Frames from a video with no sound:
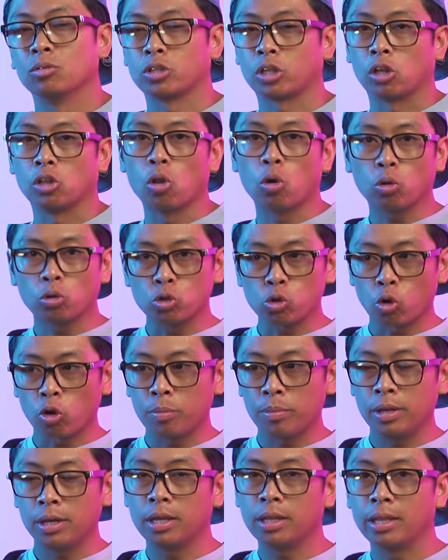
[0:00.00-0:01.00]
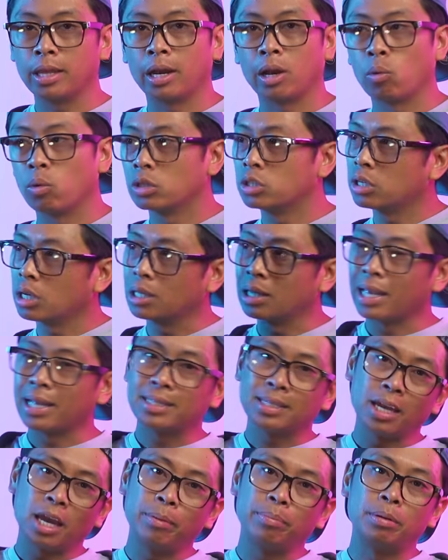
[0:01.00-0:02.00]
was like a local tournament, and then I went to
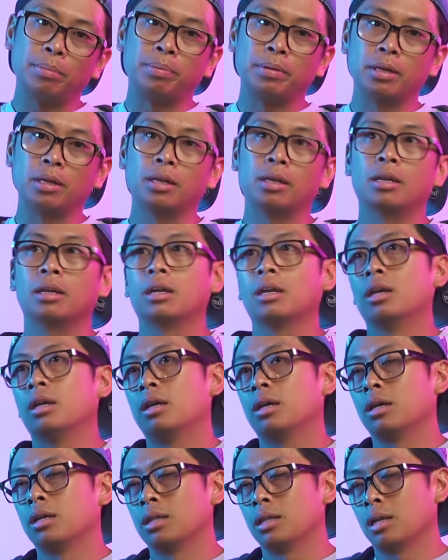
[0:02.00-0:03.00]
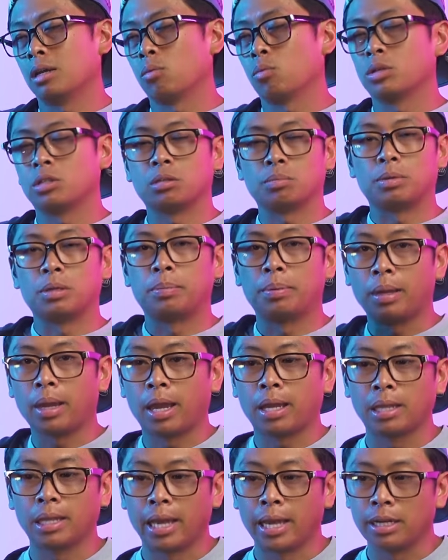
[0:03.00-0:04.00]
Atlanta APP, and then I went to
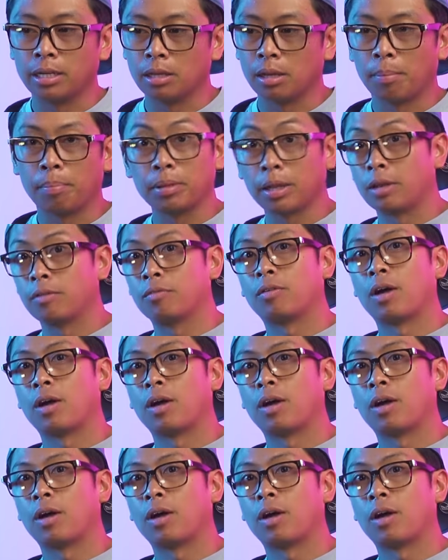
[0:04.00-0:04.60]
PPA Atlanta, played